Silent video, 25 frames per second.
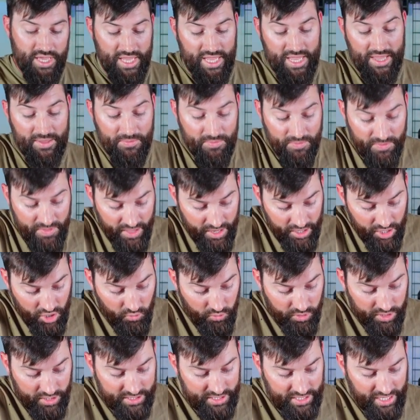and then you
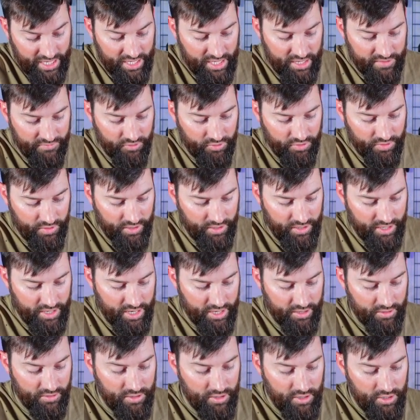want to tighten everything
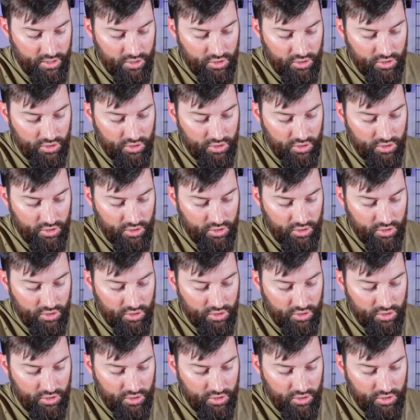down.